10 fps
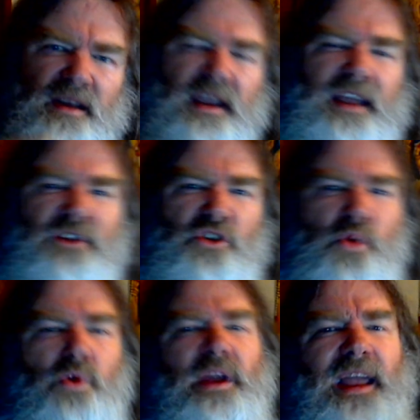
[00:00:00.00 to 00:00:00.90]
And
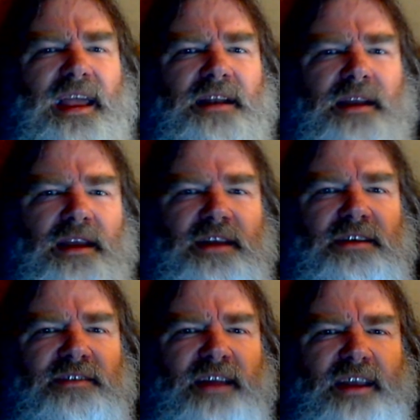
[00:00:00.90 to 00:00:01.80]
your hate
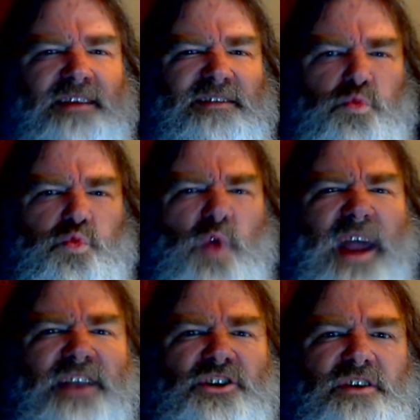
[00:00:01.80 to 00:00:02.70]
is
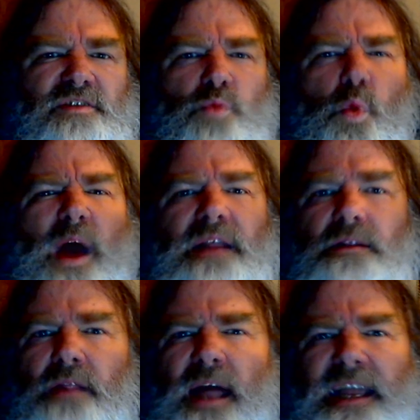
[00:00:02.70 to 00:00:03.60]
righteous white
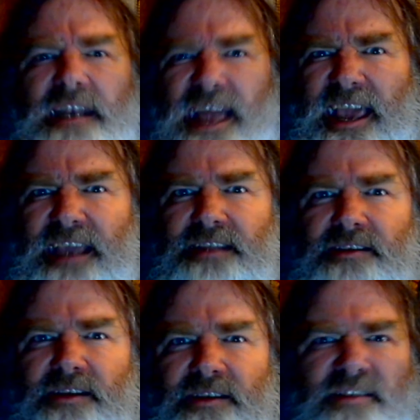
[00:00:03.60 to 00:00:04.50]
light
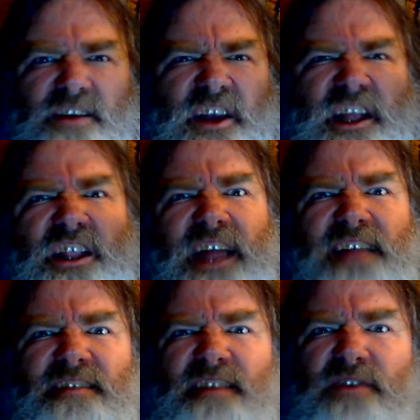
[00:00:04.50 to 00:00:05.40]
hate that's going to
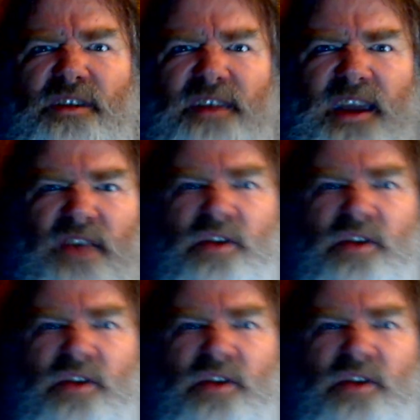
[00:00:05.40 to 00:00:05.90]
cleanse everything,